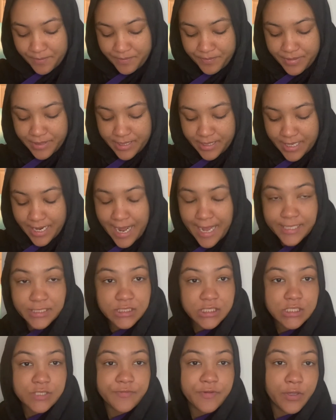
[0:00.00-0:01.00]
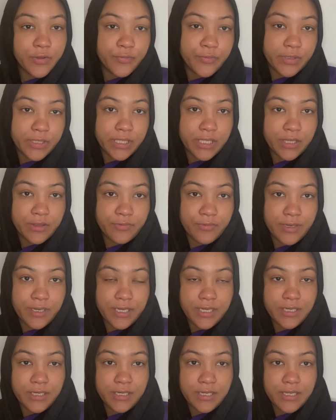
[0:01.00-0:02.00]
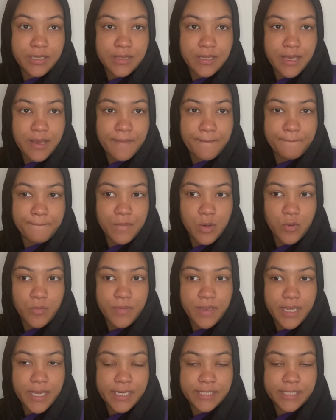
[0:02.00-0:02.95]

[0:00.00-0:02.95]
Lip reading: But I just felt really threatened in that moment.